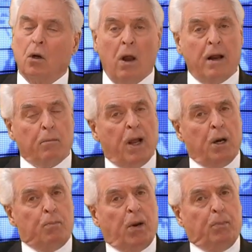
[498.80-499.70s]
like
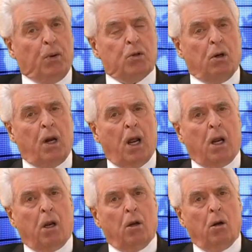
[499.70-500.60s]
many people
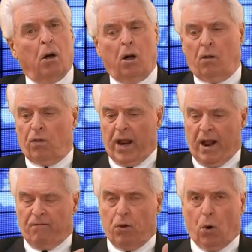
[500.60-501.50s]
today. They
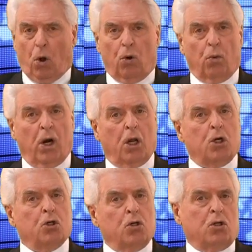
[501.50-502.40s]
have their own
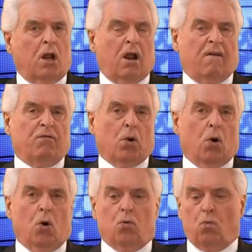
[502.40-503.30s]
religions, they have their
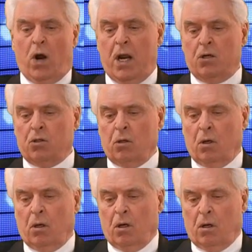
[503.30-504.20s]
own ways.
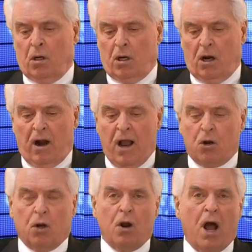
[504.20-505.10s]
And I
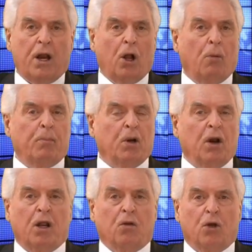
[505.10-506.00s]
could not help but
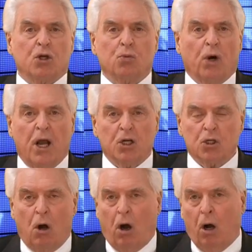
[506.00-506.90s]
think of this when I
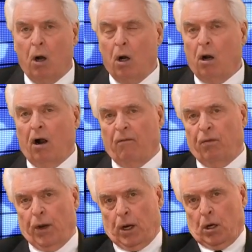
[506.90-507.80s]
saw of
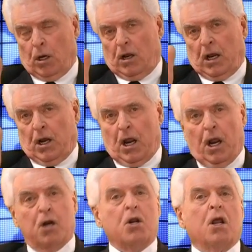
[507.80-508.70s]
the in
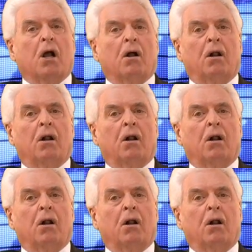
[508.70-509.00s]
India,